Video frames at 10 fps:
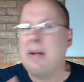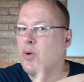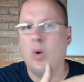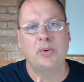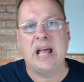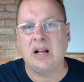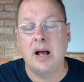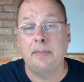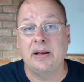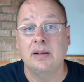I'm, I'm going with
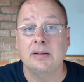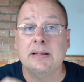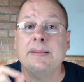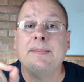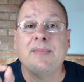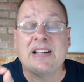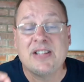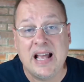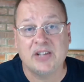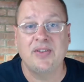that company.
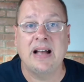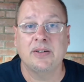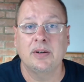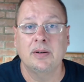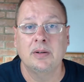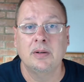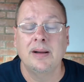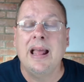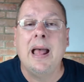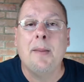That's the X Factor.
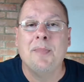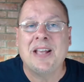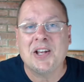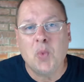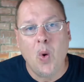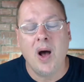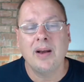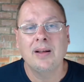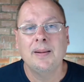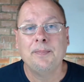But guess
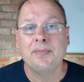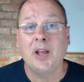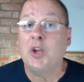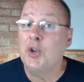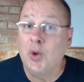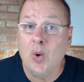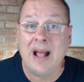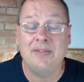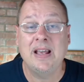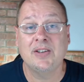what?
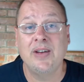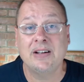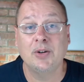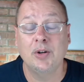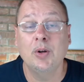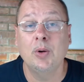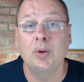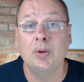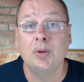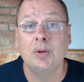You have the X Factor
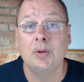too.